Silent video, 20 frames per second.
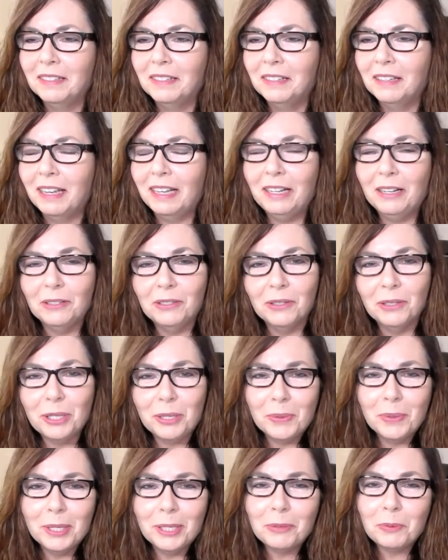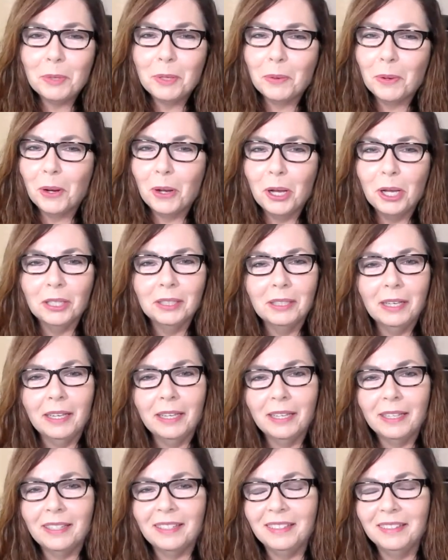I know. Don't you wish we were all
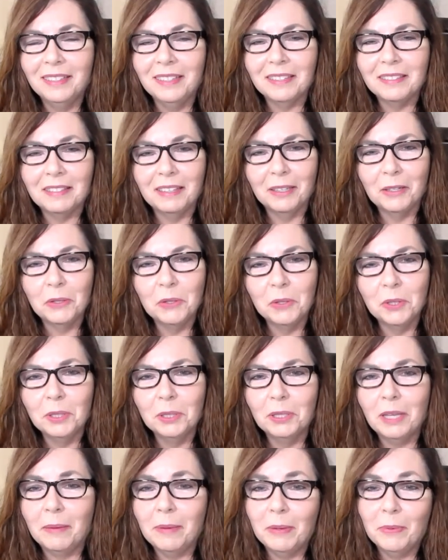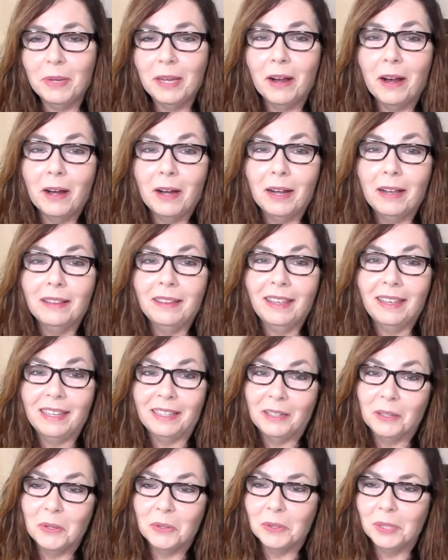like in this like cool? I mean, we are uh, like
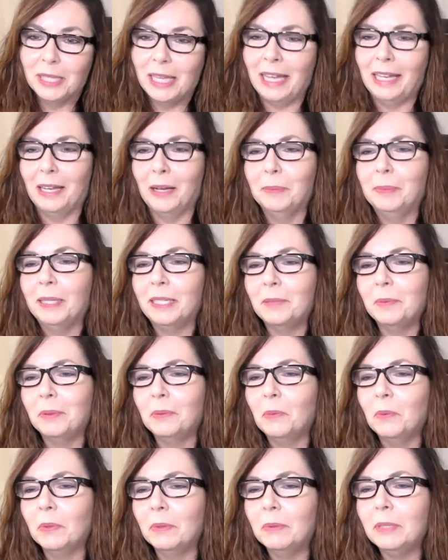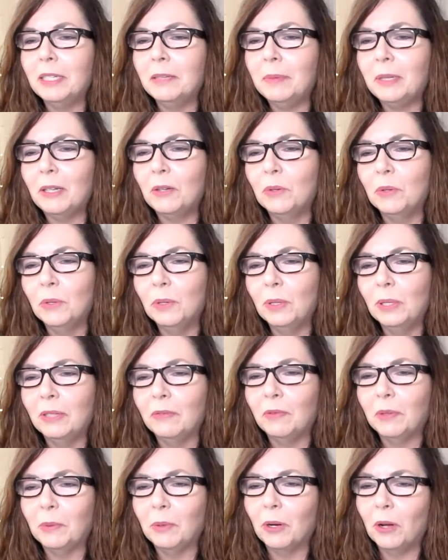in a cool hangout place, but wouldn't it be cool
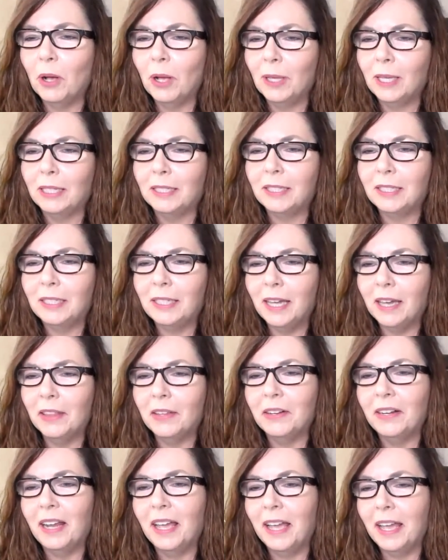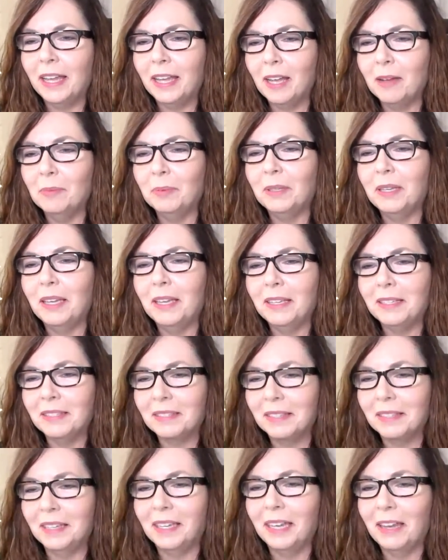if we were all like together in a hangout place,
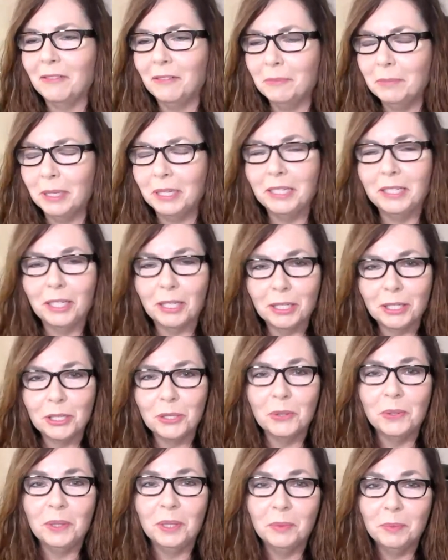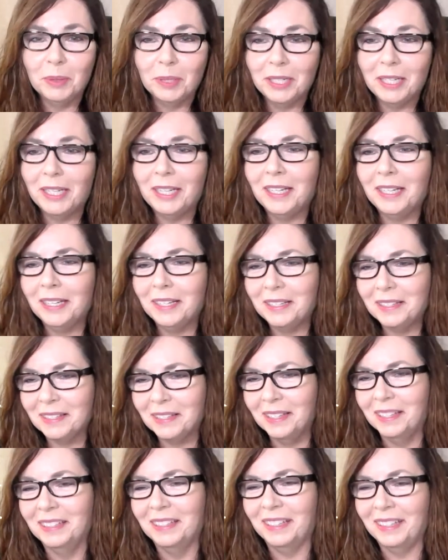like everybody like shooting the breeze
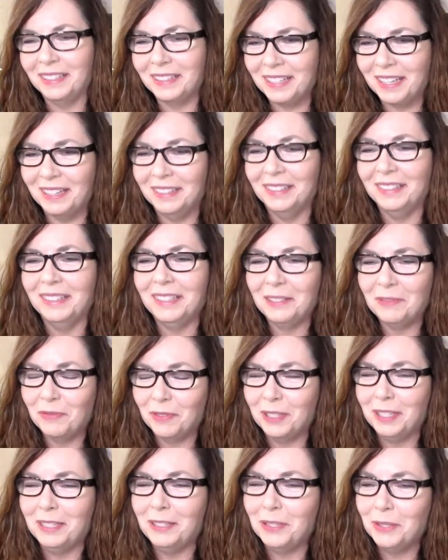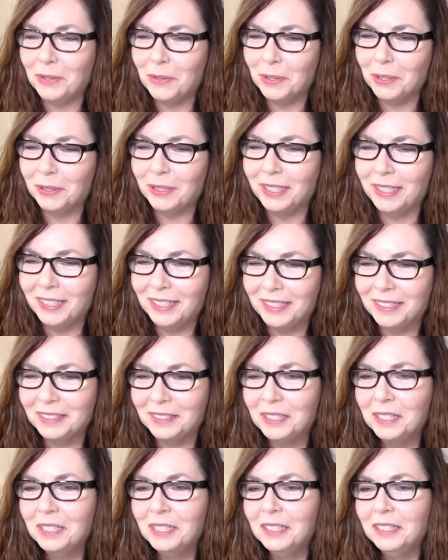and like telling these funny stories?
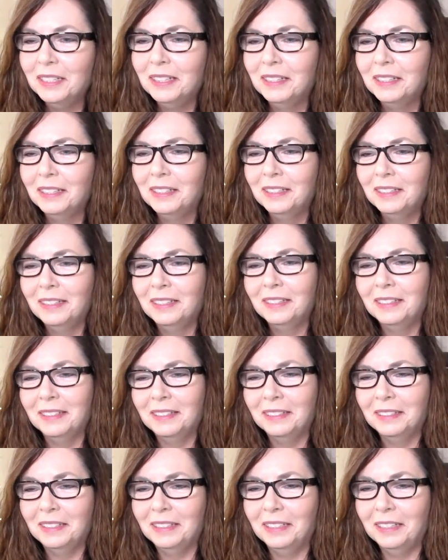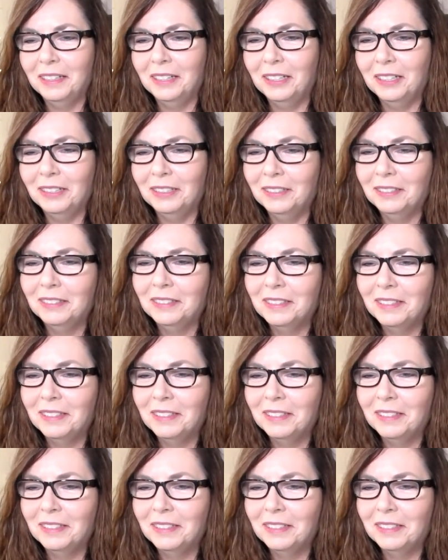You know,